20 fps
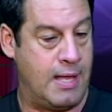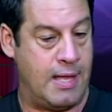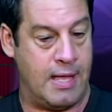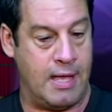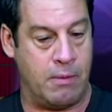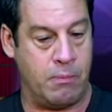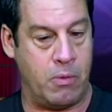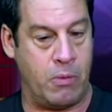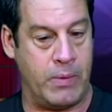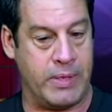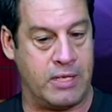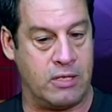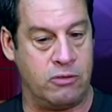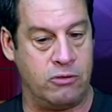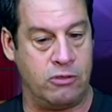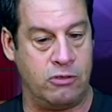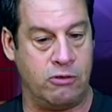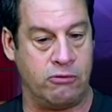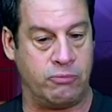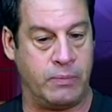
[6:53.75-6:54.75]
And what we can
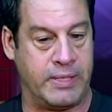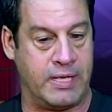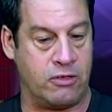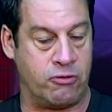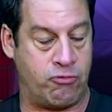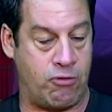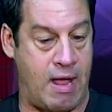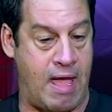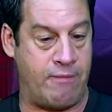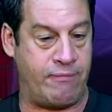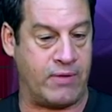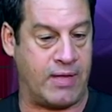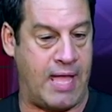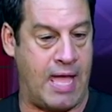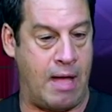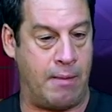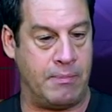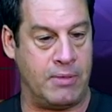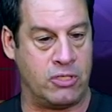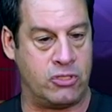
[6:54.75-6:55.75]
do is we can traffic
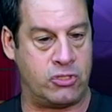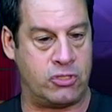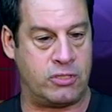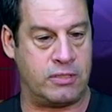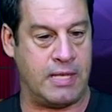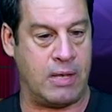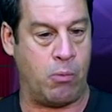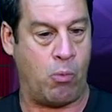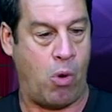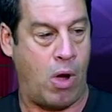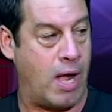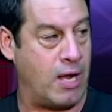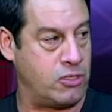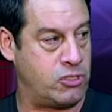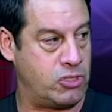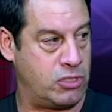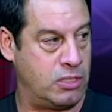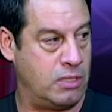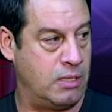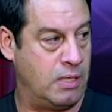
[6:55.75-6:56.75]
how much they
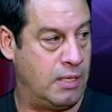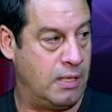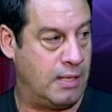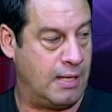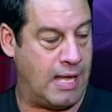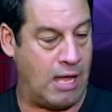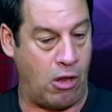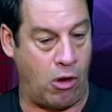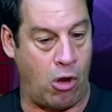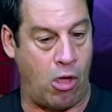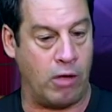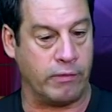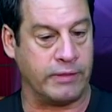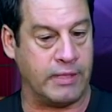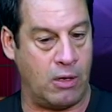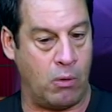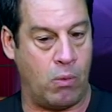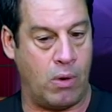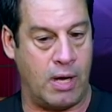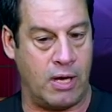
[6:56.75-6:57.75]
watch, how long
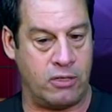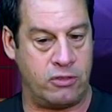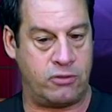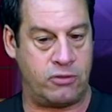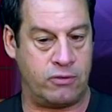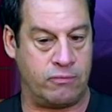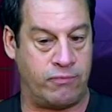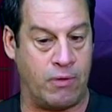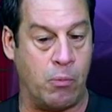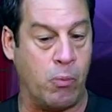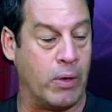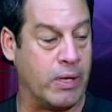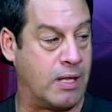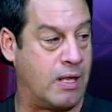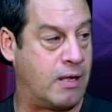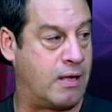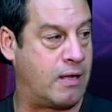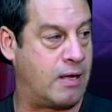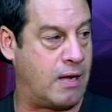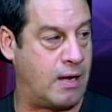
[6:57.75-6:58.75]
they watch, from what
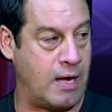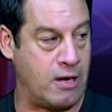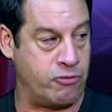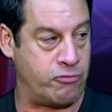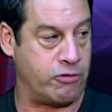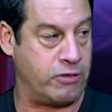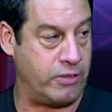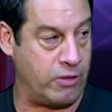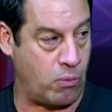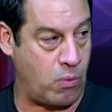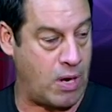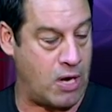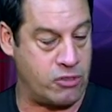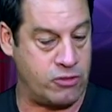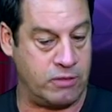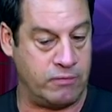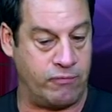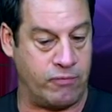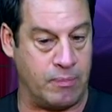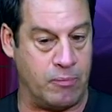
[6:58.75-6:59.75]
country they're
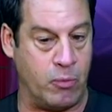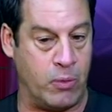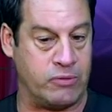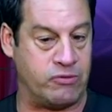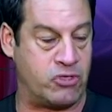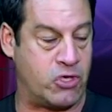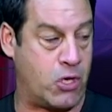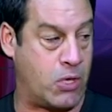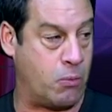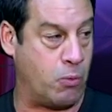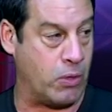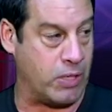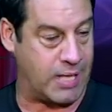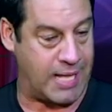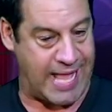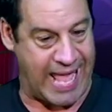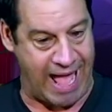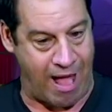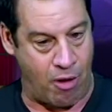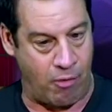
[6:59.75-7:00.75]
watching, from what,
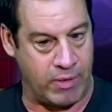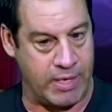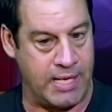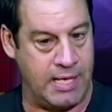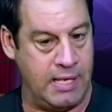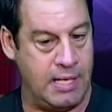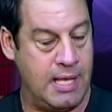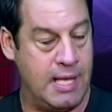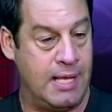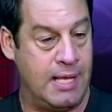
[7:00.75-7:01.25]
what county,